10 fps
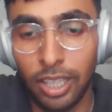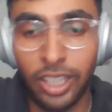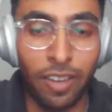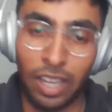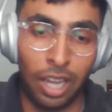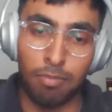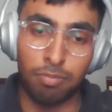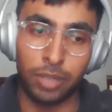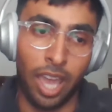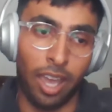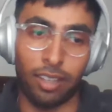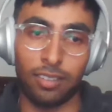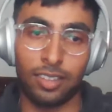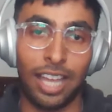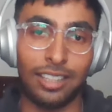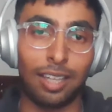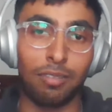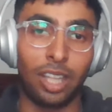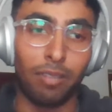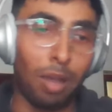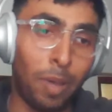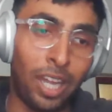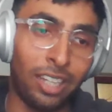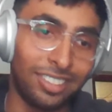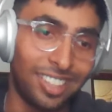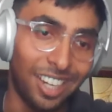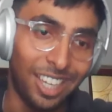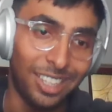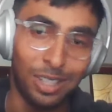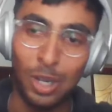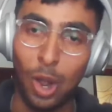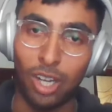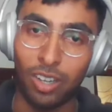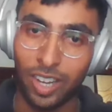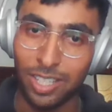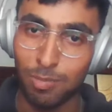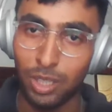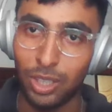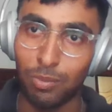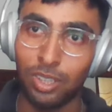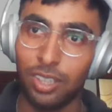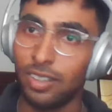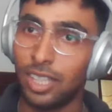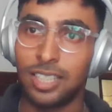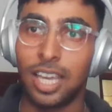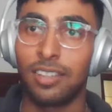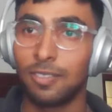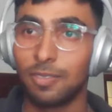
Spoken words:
giving up. Yeah, that's something my parents raised me to be. They said